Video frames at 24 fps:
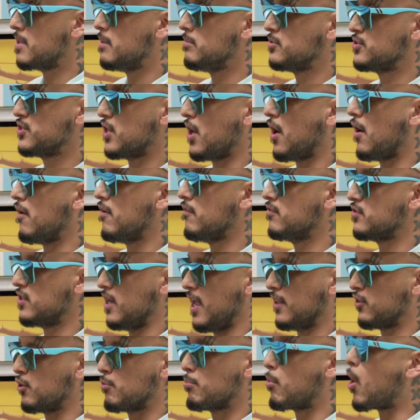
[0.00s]
themselves
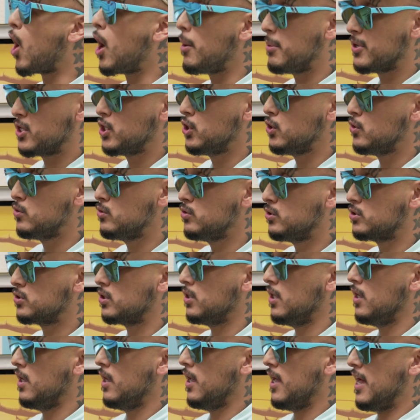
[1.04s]
at their barbecues,
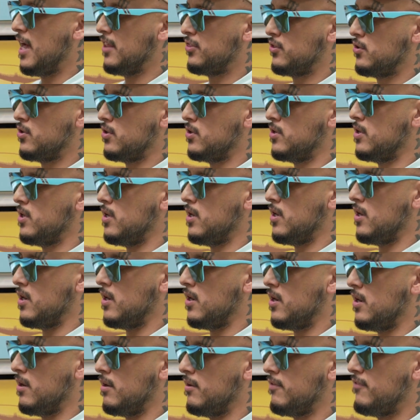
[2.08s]
at their
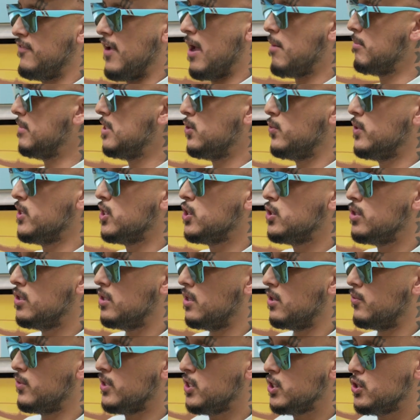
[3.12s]
uh, family re
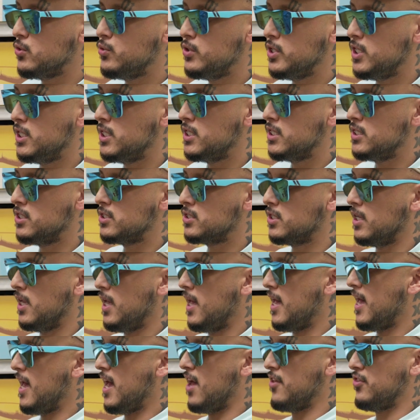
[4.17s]
uh, reunions,
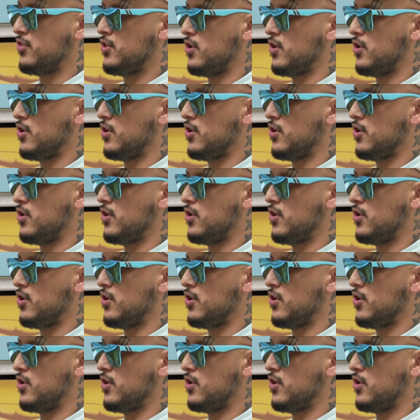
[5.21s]
at